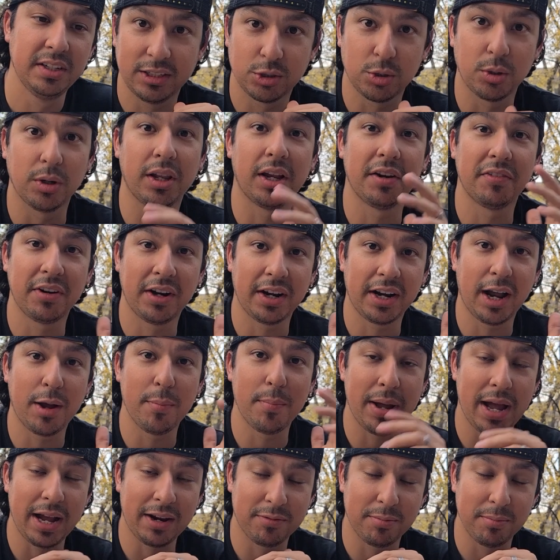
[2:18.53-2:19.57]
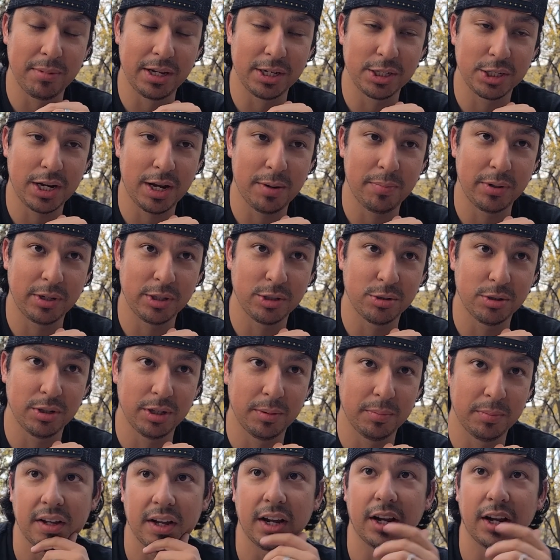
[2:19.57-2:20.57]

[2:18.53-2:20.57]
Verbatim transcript: Shortly after I got back from that shopping trip,